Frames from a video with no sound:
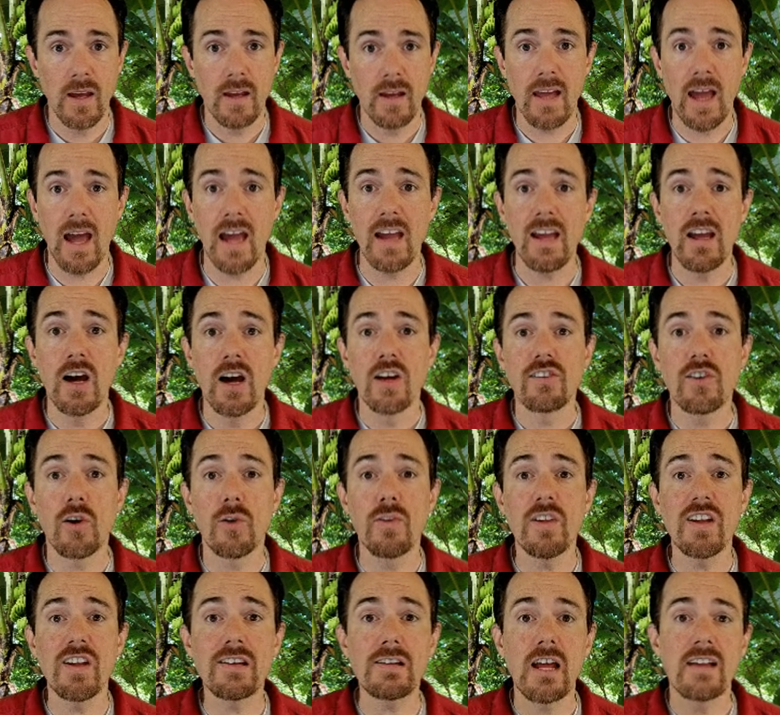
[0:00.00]
Okay, so
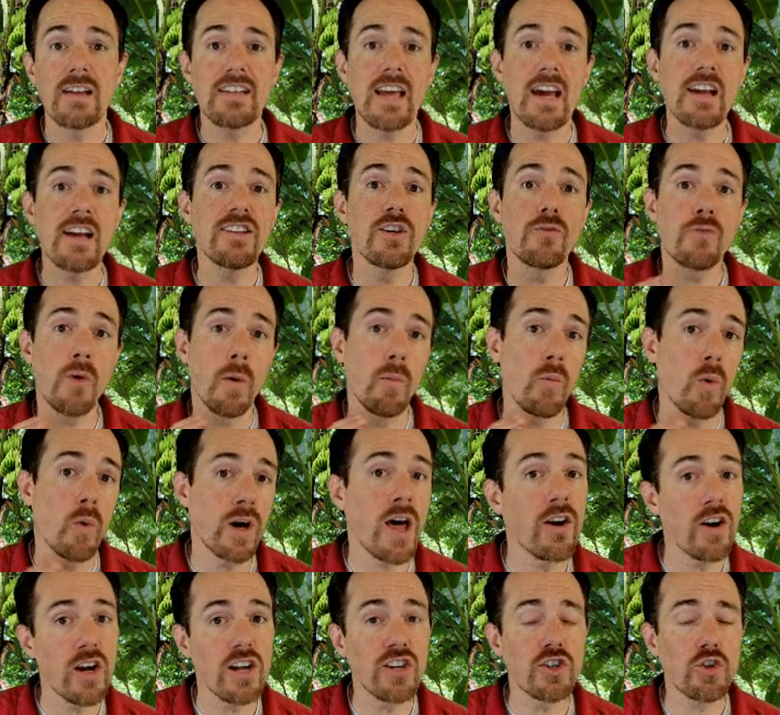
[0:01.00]
this takes you from
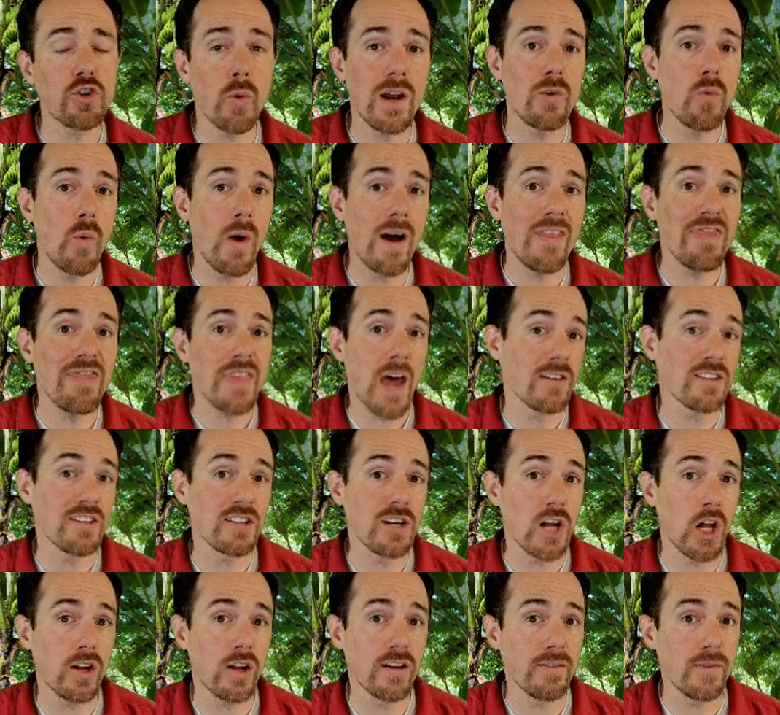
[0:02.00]

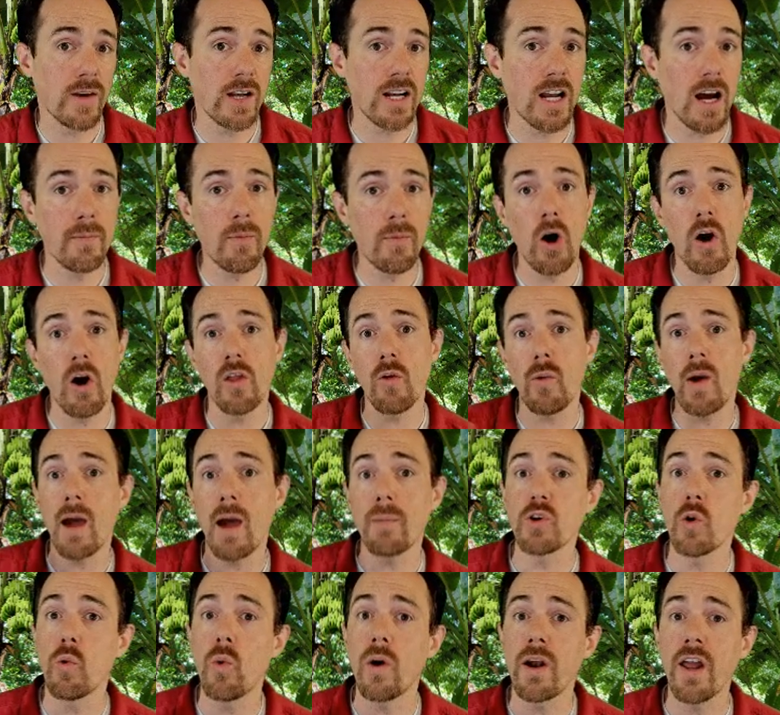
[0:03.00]
$121,000 of income all the way up
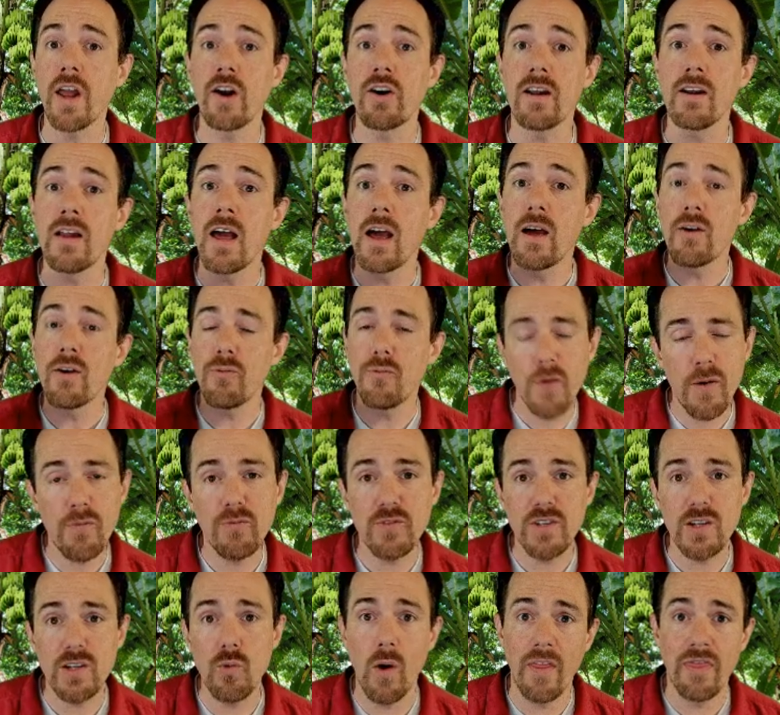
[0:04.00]
to
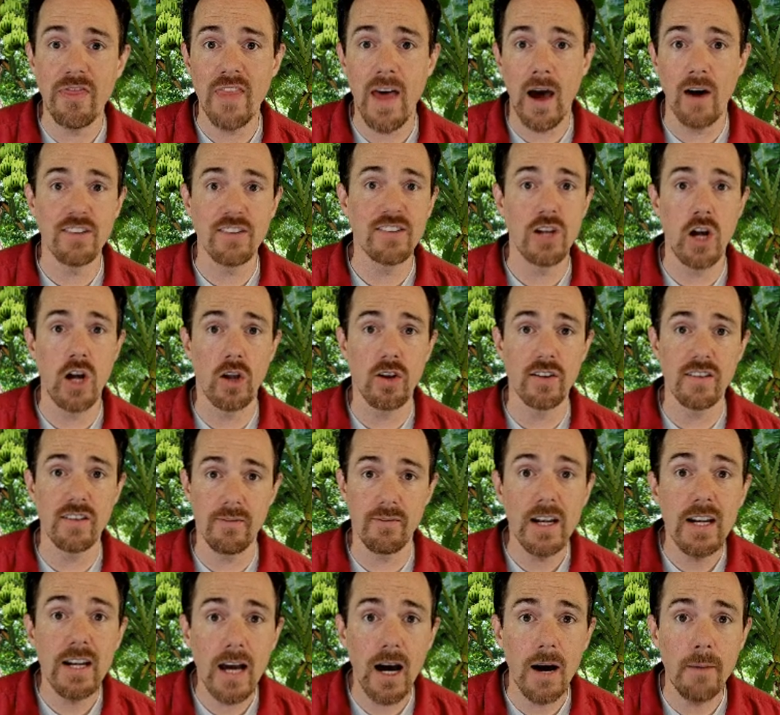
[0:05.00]
$151,000 of
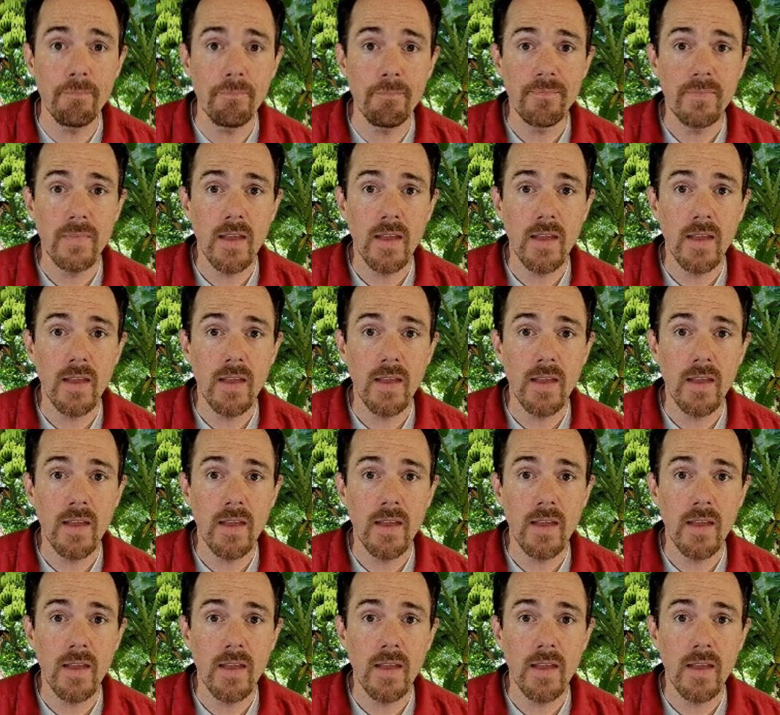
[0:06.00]
income.